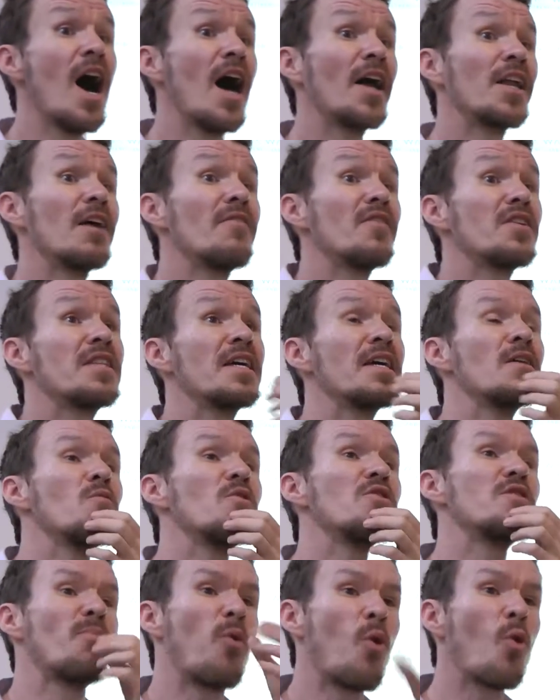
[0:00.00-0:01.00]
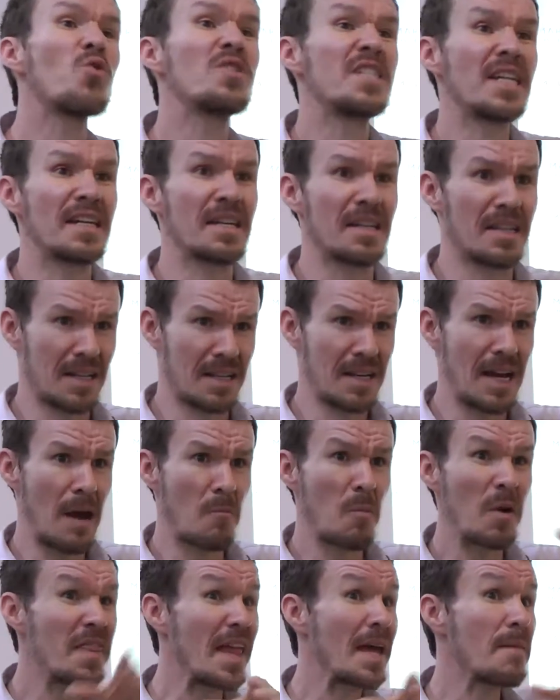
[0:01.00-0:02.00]
Another thing was pausing,
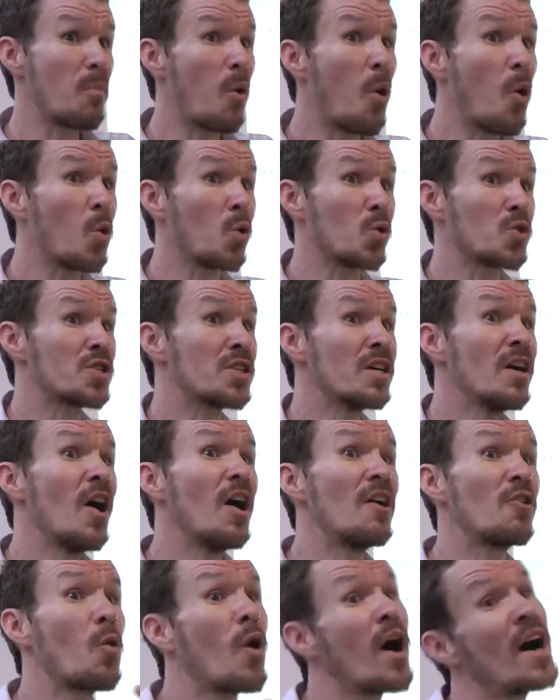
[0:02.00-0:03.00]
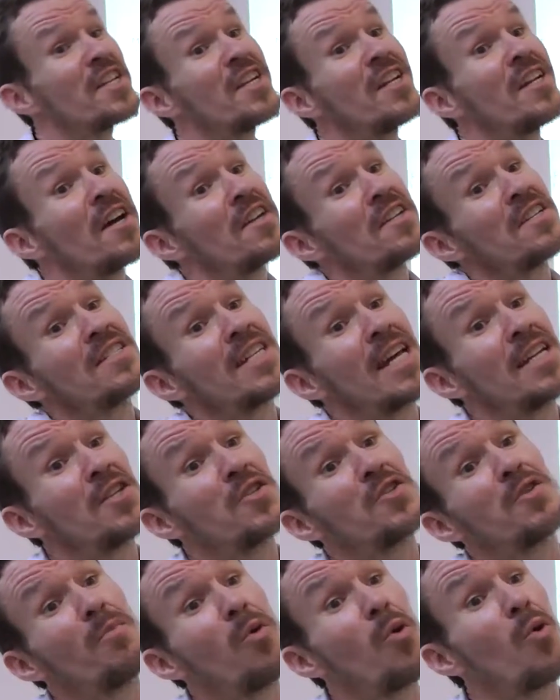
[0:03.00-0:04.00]
and when they pause, quieter learners
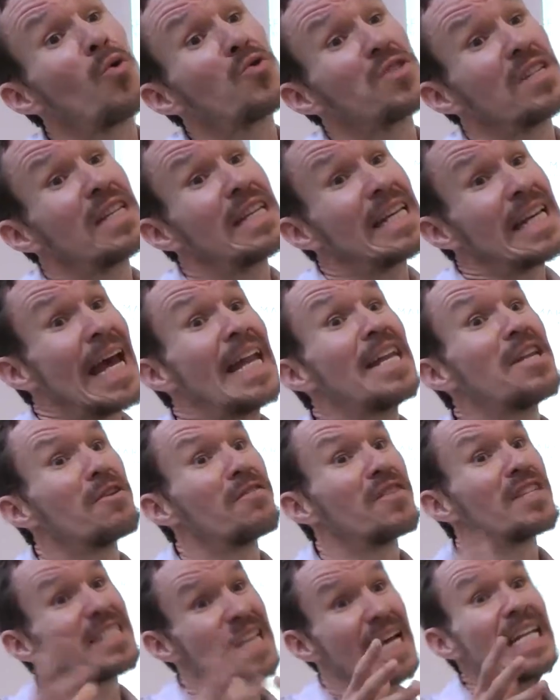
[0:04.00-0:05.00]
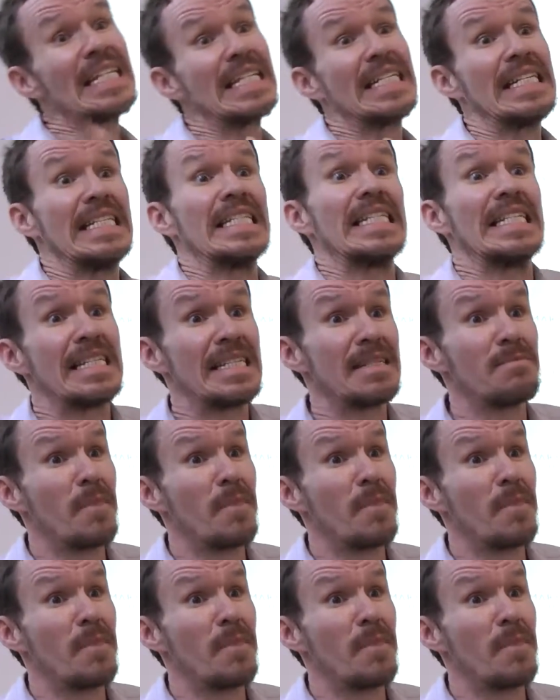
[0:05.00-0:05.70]
tended to pause at the end of a sentence